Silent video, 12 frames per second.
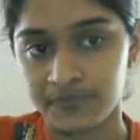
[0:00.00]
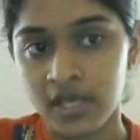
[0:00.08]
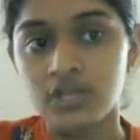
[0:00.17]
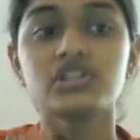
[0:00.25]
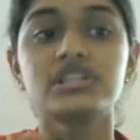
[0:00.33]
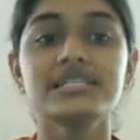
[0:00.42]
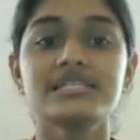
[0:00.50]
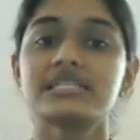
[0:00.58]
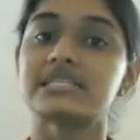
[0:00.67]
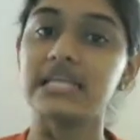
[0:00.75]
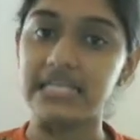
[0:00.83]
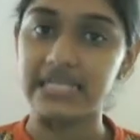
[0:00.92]
So this
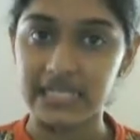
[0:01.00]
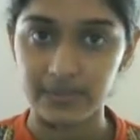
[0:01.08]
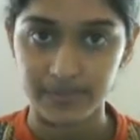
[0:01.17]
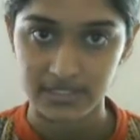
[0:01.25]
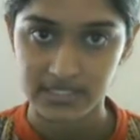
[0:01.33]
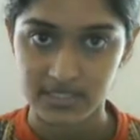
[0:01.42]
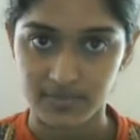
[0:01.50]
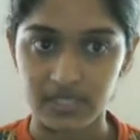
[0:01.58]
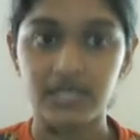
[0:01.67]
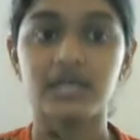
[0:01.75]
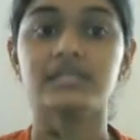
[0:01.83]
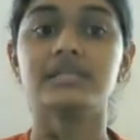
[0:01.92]
is the legal principle.
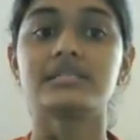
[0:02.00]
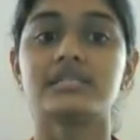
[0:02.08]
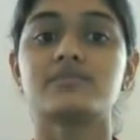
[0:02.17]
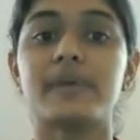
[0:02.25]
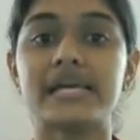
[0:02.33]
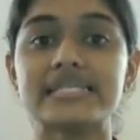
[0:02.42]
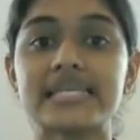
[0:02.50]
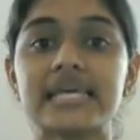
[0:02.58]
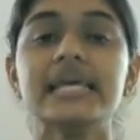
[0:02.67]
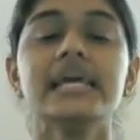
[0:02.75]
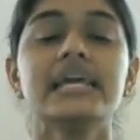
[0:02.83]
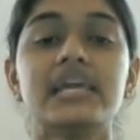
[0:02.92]
This is basically